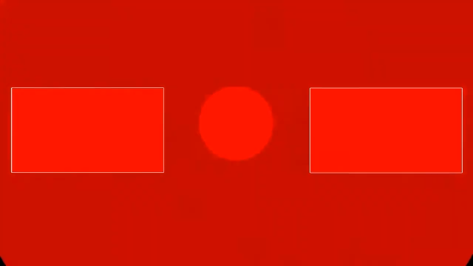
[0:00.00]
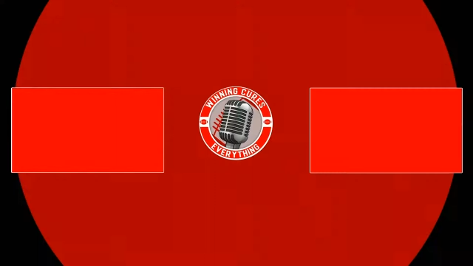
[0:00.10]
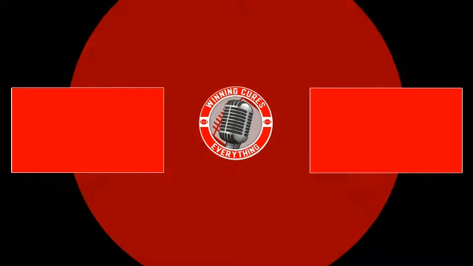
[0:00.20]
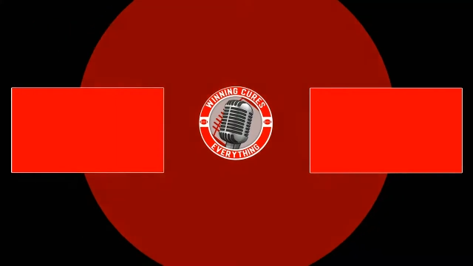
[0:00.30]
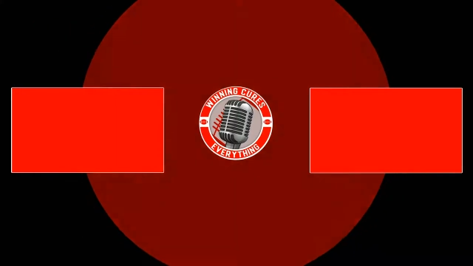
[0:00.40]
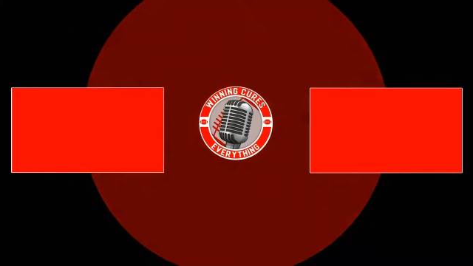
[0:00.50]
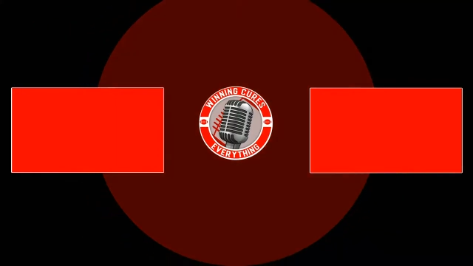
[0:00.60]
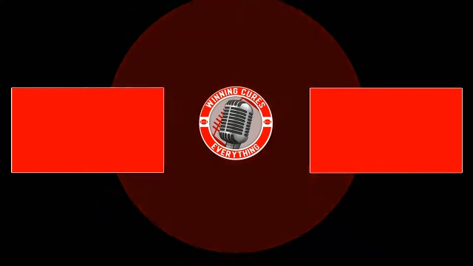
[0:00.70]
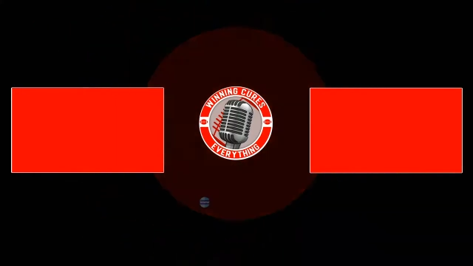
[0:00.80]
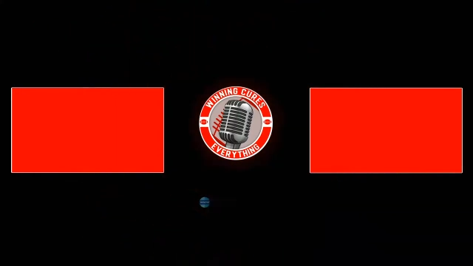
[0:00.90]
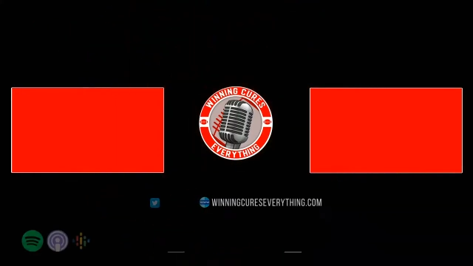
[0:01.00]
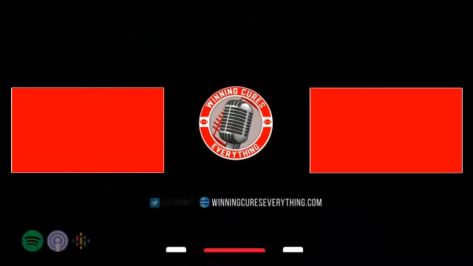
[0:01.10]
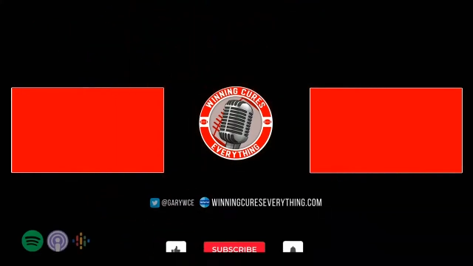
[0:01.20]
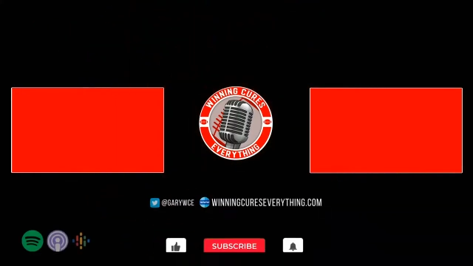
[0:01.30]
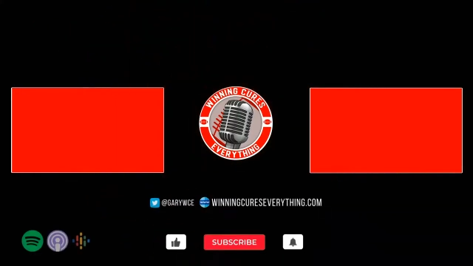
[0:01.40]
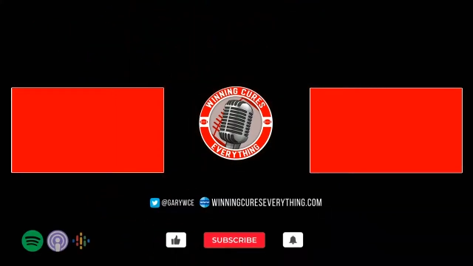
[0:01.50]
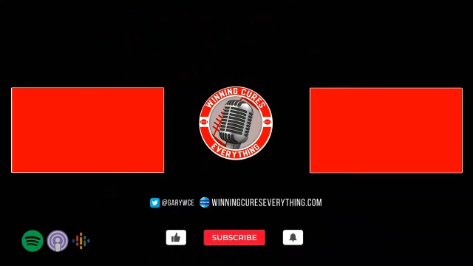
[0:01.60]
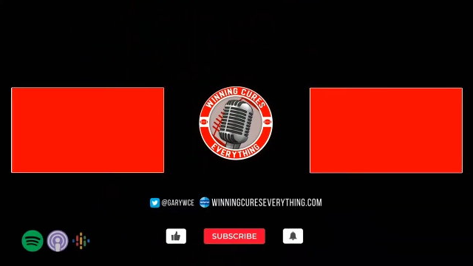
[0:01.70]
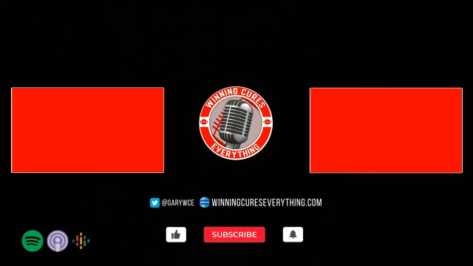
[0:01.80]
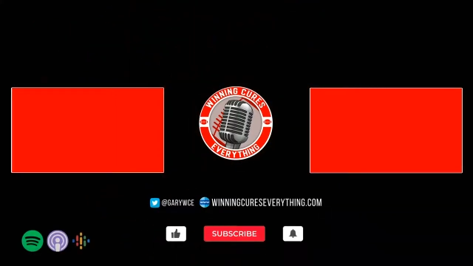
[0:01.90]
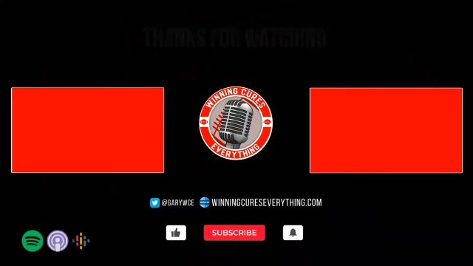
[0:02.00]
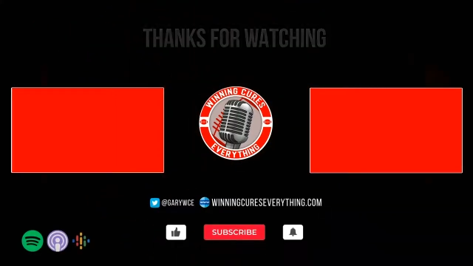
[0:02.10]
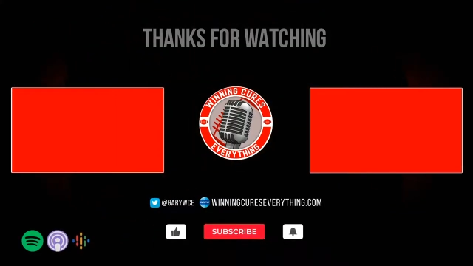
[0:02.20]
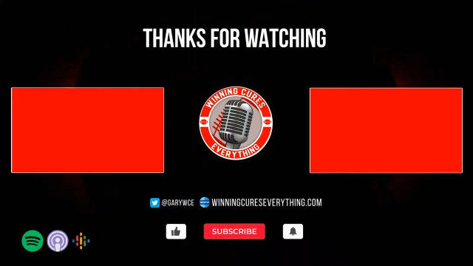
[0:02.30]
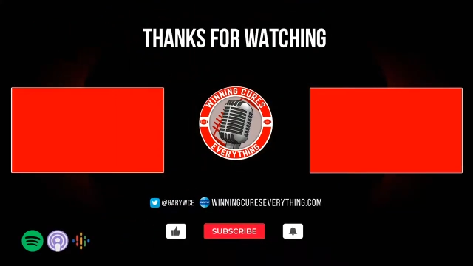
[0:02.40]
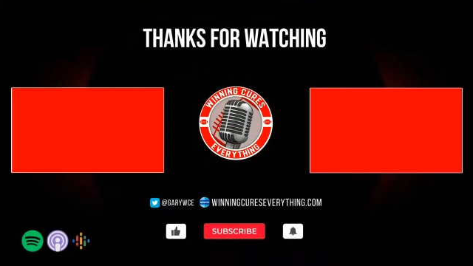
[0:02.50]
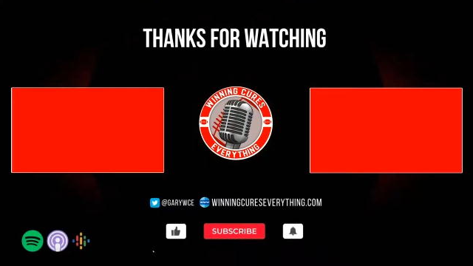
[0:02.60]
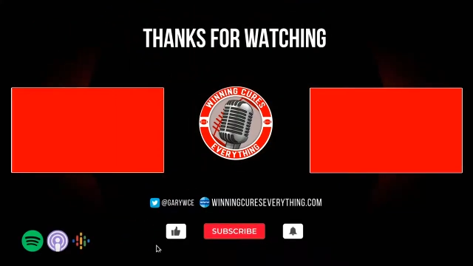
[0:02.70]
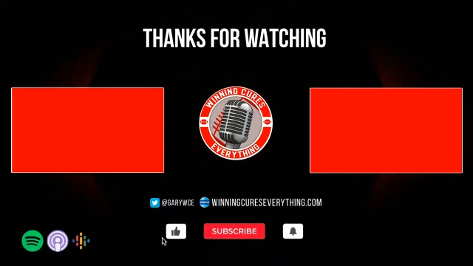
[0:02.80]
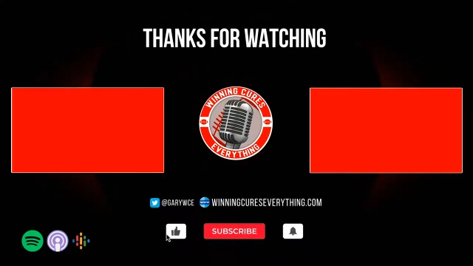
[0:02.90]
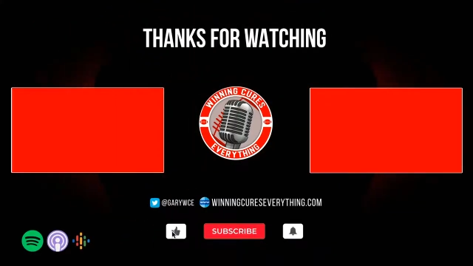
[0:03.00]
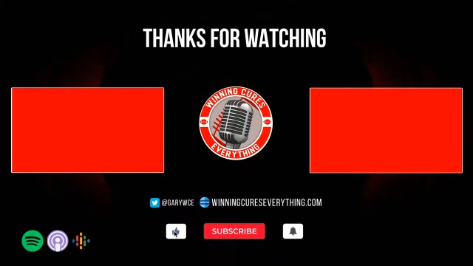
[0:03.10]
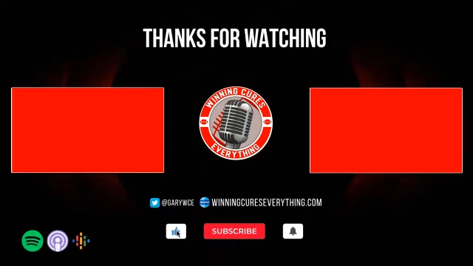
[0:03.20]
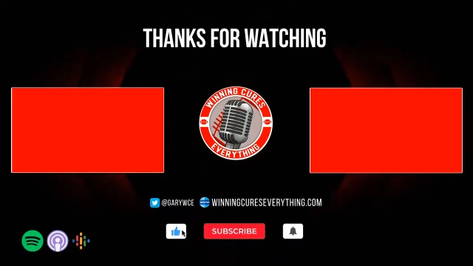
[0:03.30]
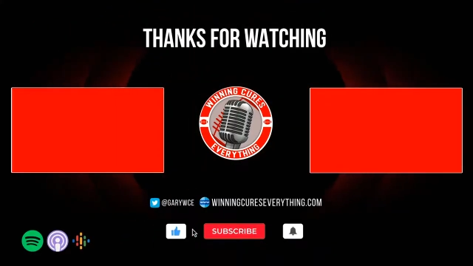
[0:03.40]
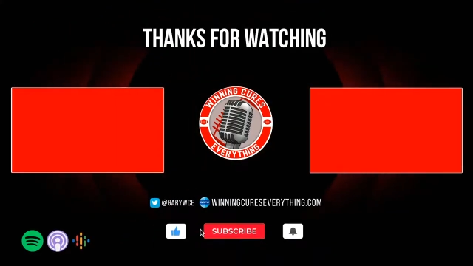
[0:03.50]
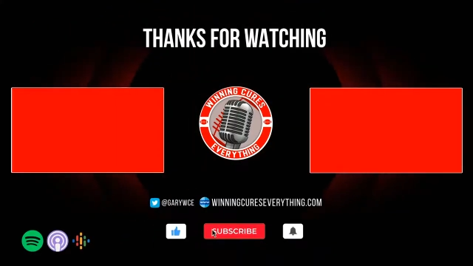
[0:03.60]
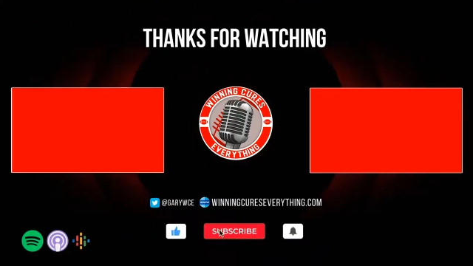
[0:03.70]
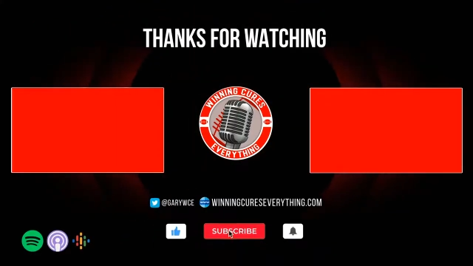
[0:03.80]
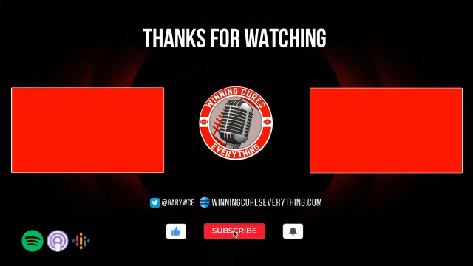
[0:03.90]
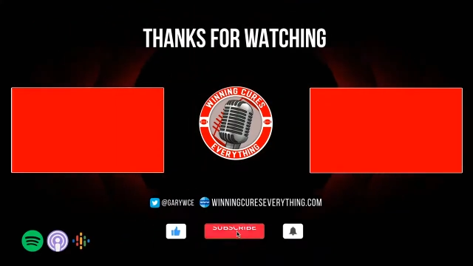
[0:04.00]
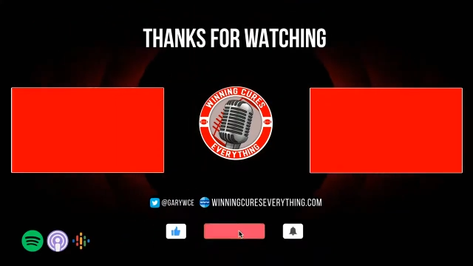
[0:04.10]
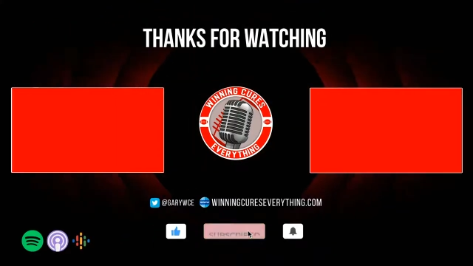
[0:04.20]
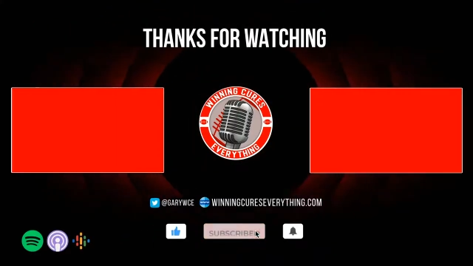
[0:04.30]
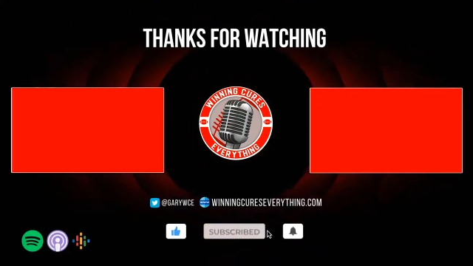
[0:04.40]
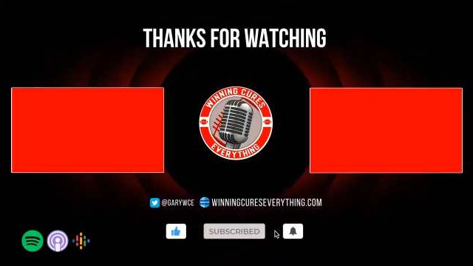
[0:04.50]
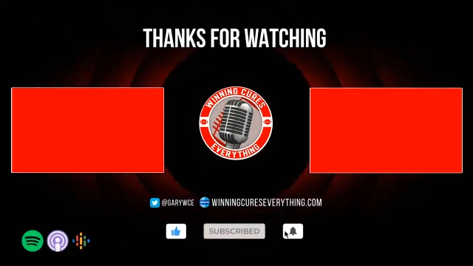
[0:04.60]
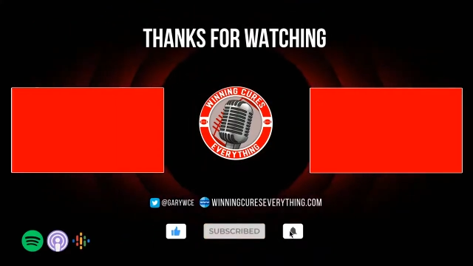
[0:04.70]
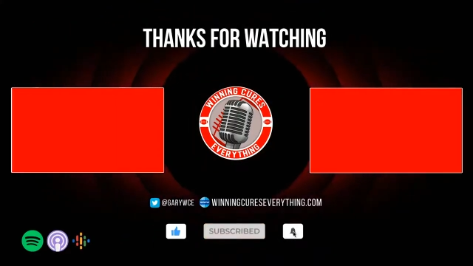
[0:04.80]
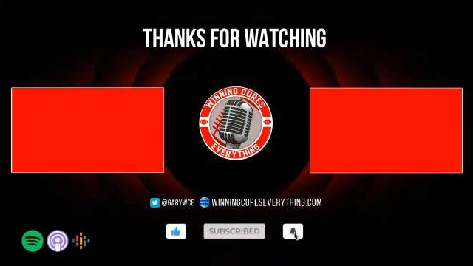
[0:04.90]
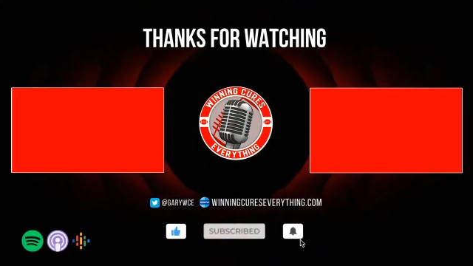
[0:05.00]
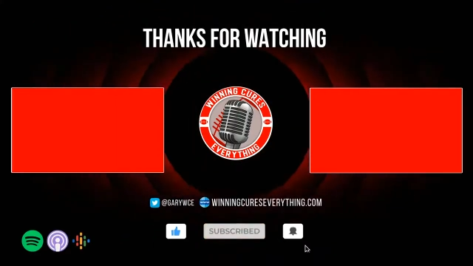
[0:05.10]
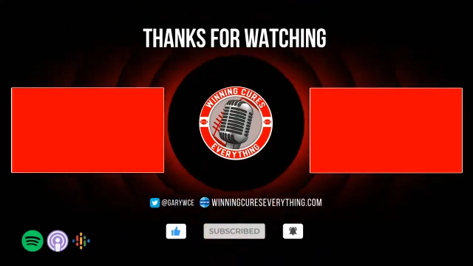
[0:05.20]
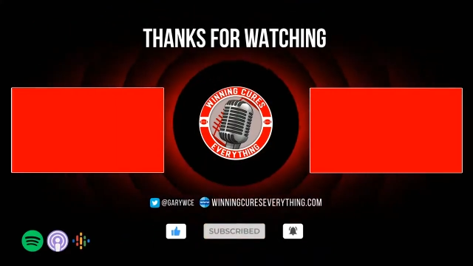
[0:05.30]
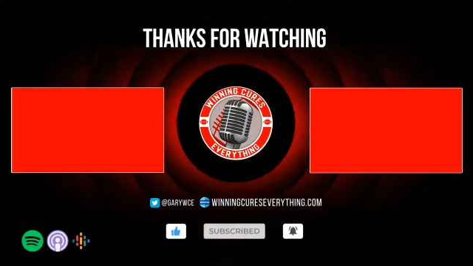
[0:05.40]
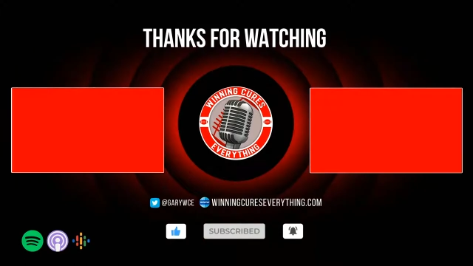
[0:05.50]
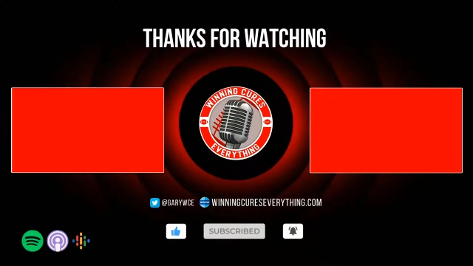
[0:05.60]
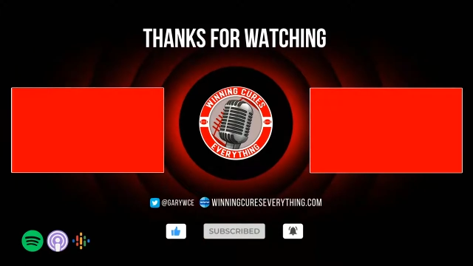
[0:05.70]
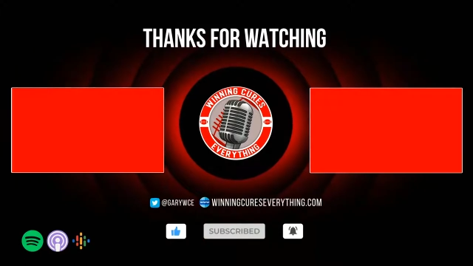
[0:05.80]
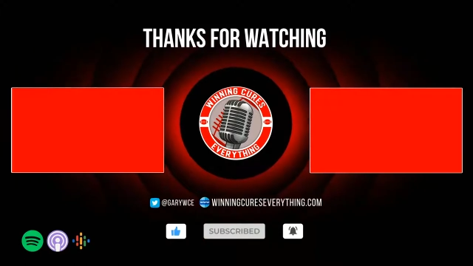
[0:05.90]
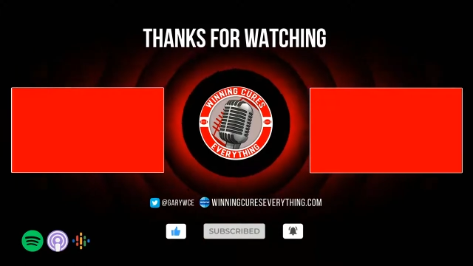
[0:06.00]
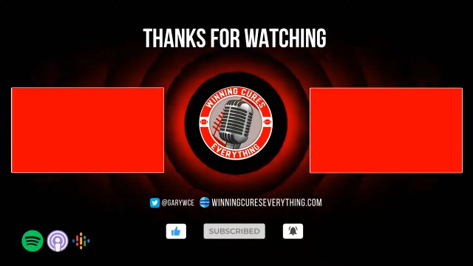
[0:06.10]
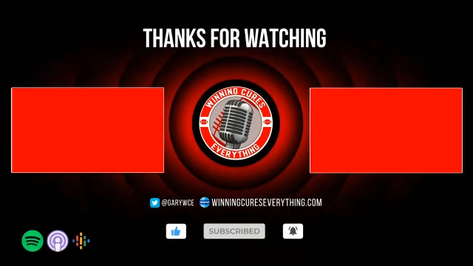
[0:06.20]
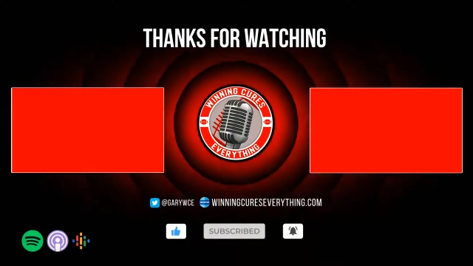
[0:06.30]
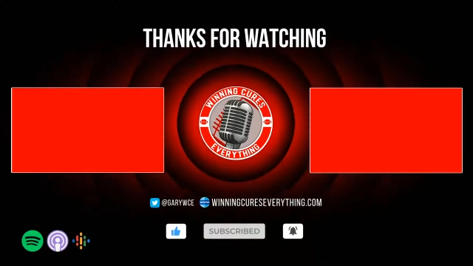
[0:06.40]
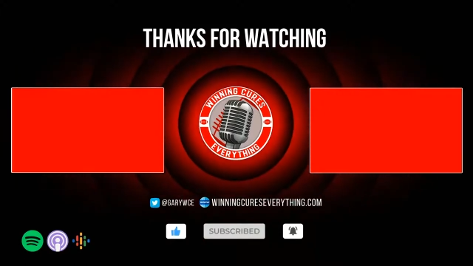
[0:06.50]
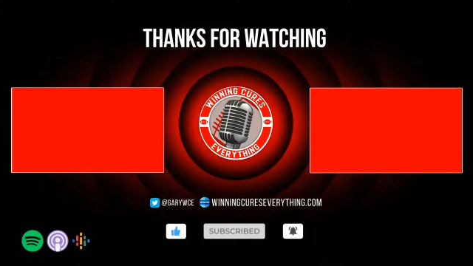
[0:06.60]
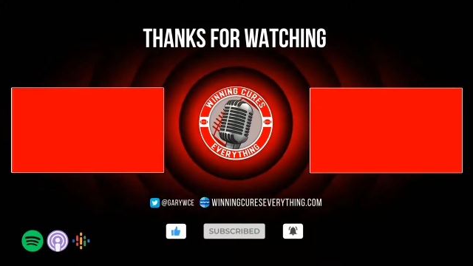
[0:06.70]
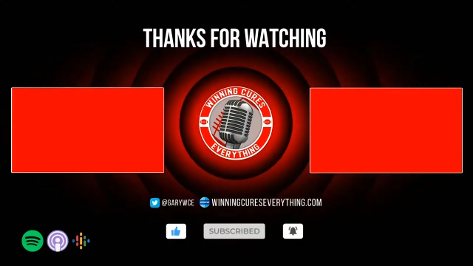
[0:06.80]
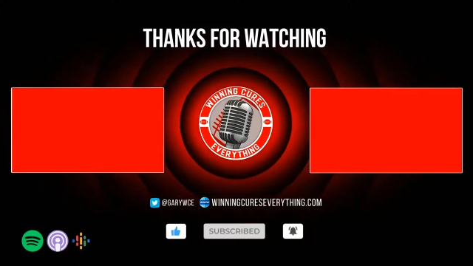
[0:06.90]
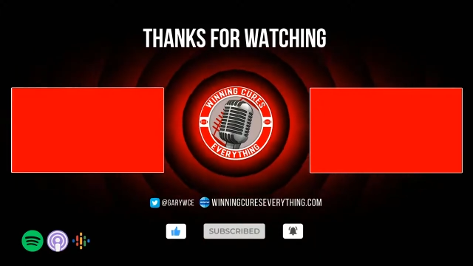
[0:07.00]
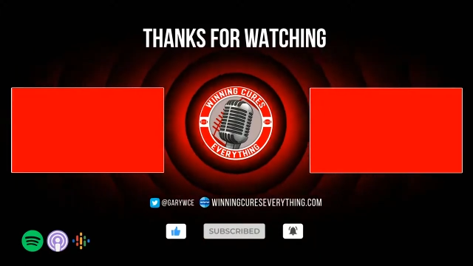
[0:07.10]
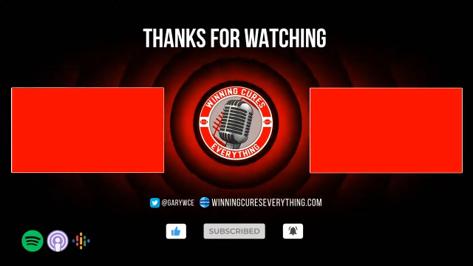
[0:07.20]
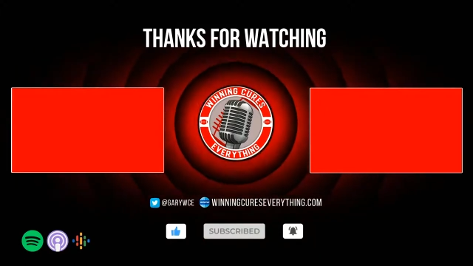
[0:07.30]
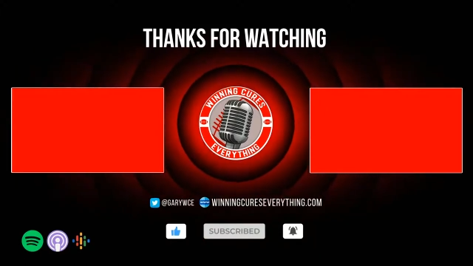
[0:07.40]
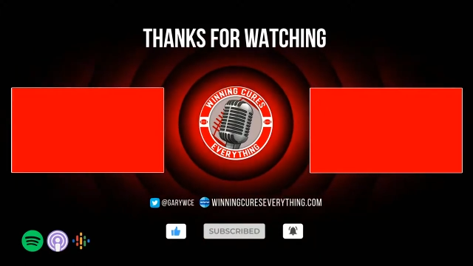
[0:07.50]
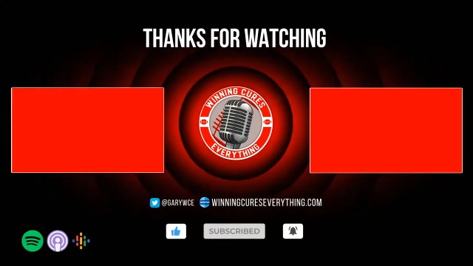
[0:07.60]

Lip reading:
(no speaker visible)